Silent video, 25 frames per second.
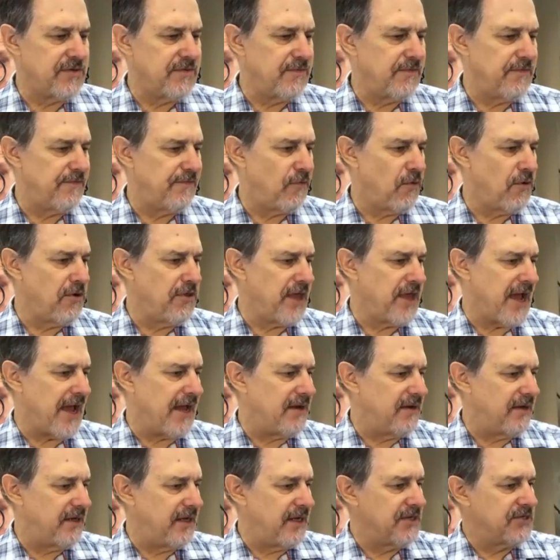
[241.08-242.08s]
for
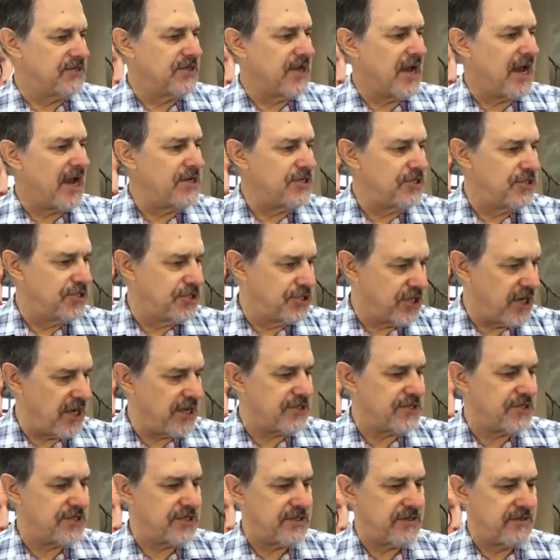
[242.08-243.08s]
that is not
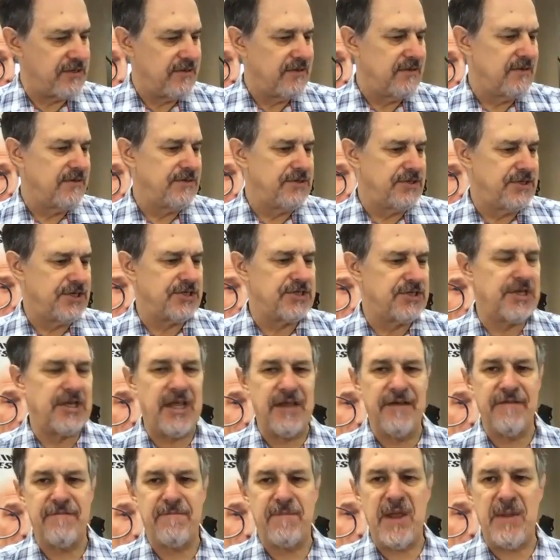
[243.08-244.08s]
just to
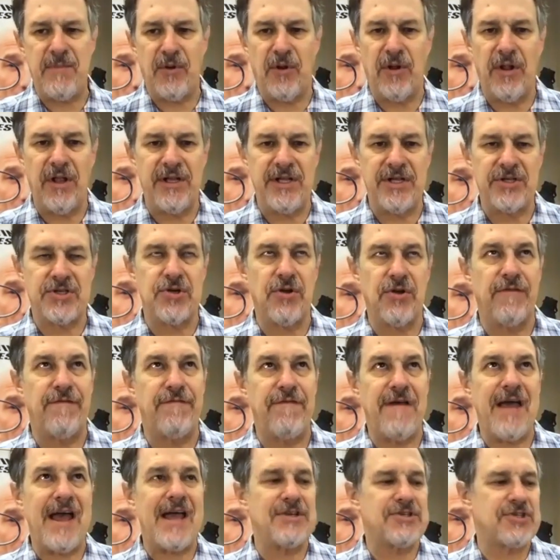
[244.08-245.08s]
give people additional
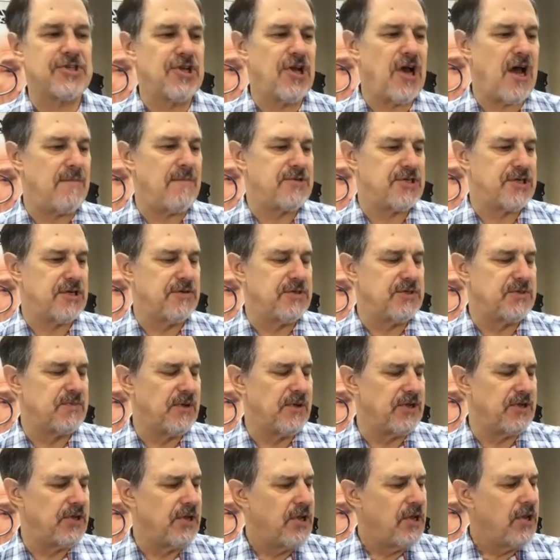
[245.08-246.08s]
fashion options,
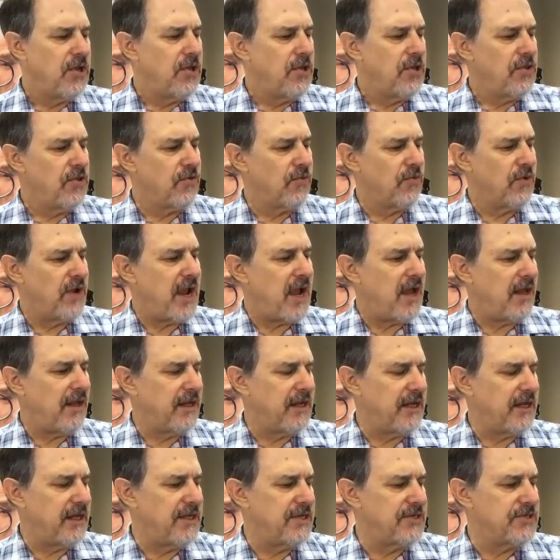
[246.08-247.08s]
but the
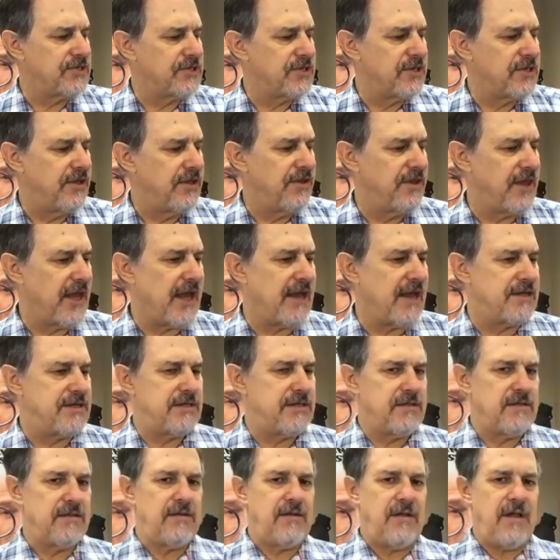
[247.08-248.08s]
reality is that
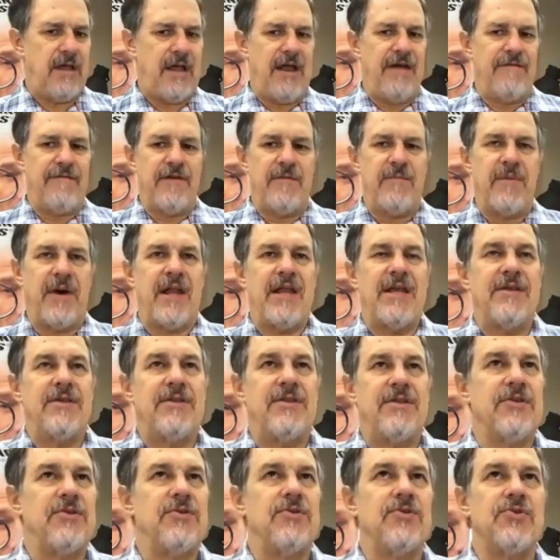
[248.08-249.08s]
everybody,
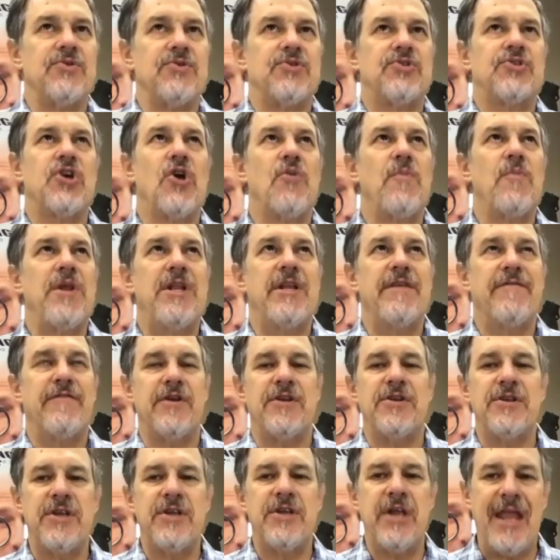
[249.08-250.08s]
there's so many
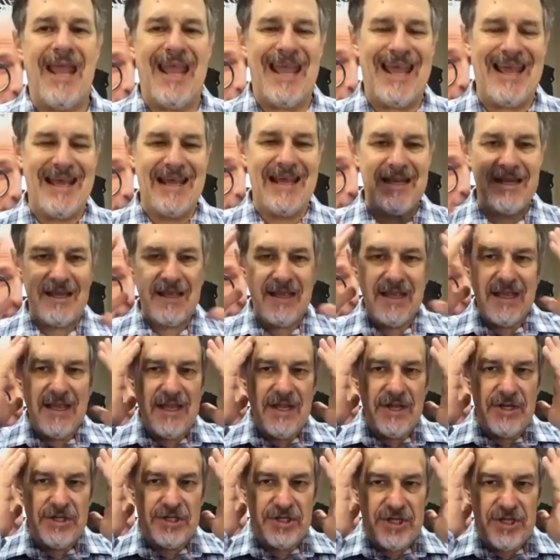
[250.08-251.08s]
different head
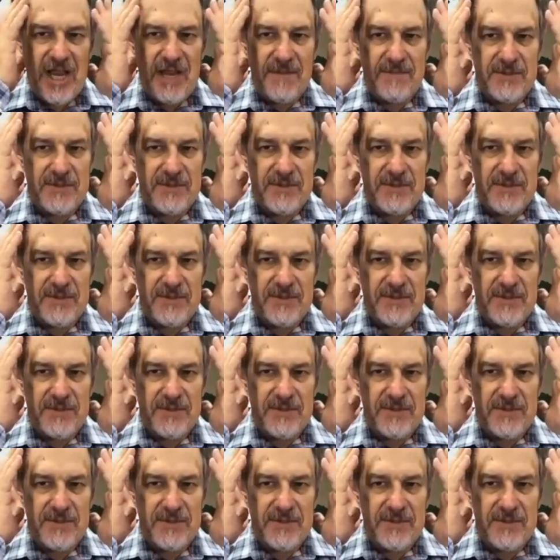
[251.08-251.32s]
shapes